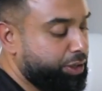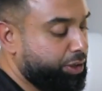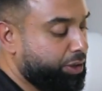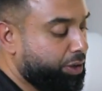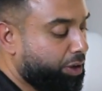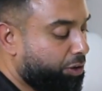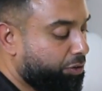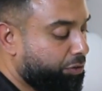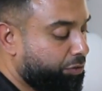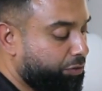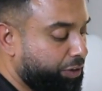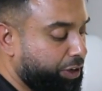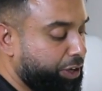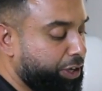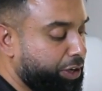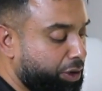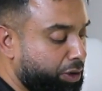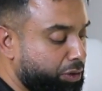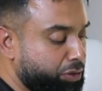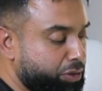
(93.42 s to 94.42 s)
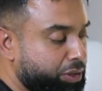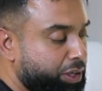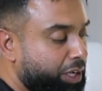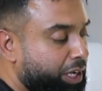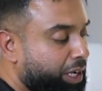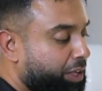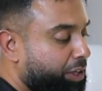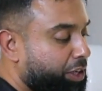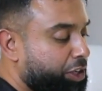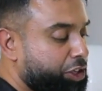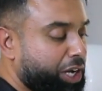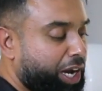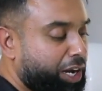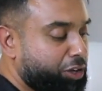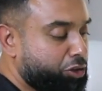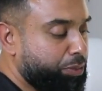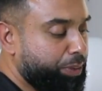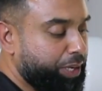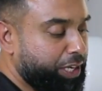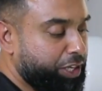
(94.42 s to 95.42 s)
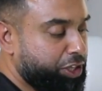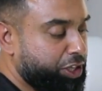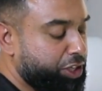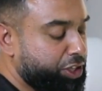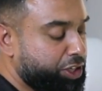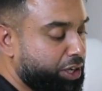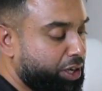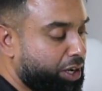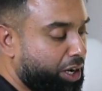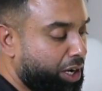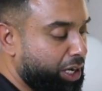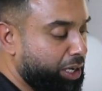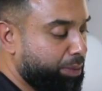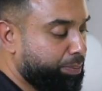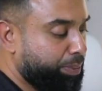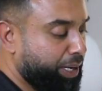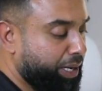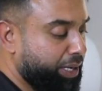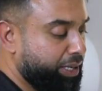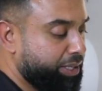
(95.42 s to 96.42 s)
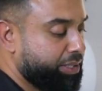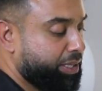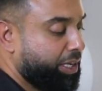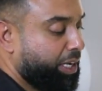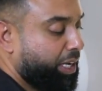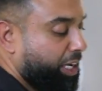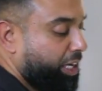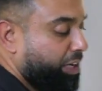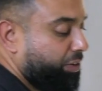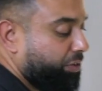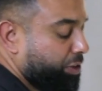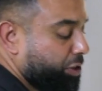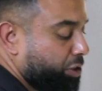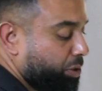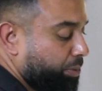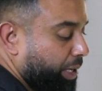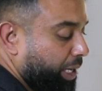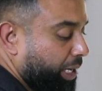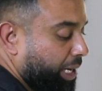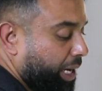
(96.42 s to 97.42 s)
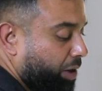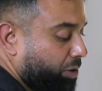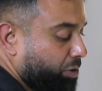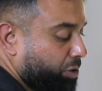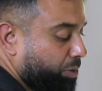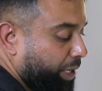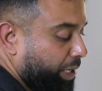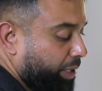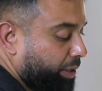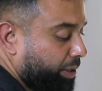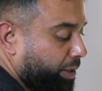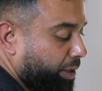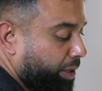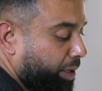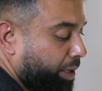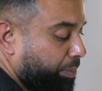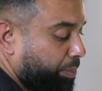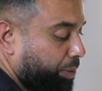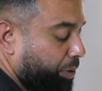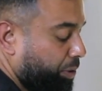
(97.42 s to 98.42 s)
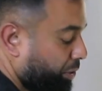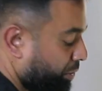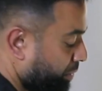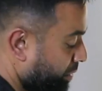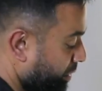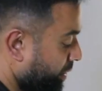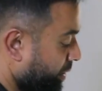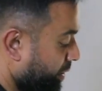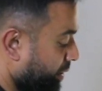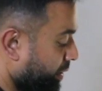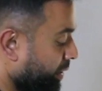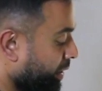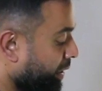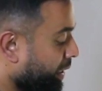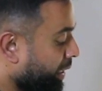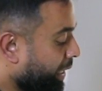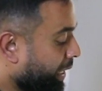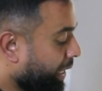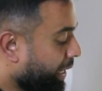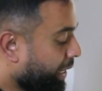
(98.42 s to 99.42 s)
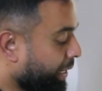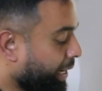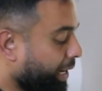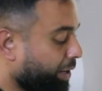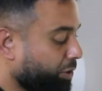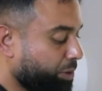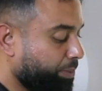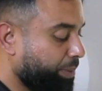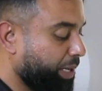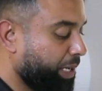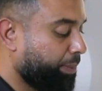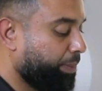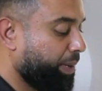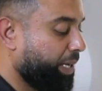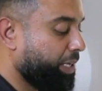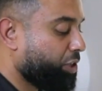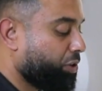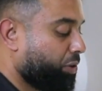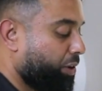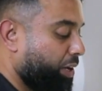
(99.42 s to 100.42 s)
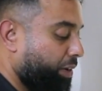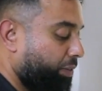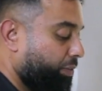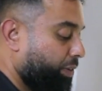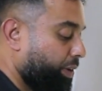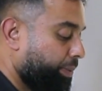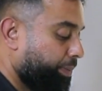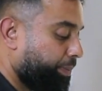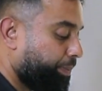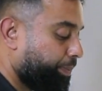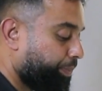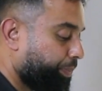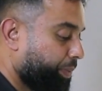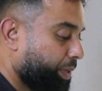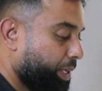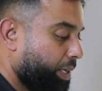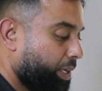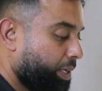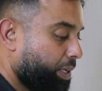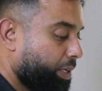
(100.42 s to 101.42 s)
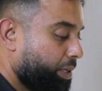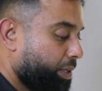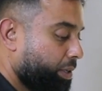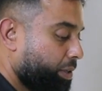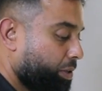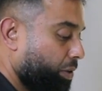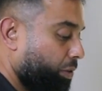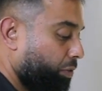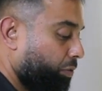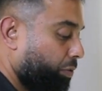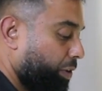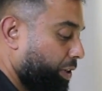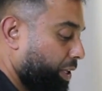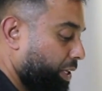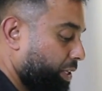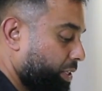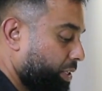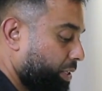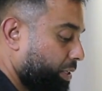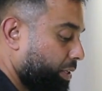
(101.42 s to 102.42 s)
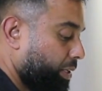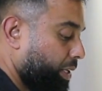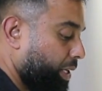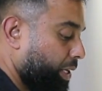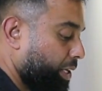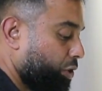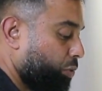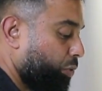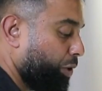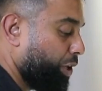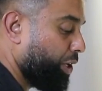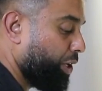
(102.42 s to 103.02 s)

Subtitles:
of videos that how to make the ginger and garlic paste, even to how to make the Bhuna onion and how to make base gravy. So for this dish, we're going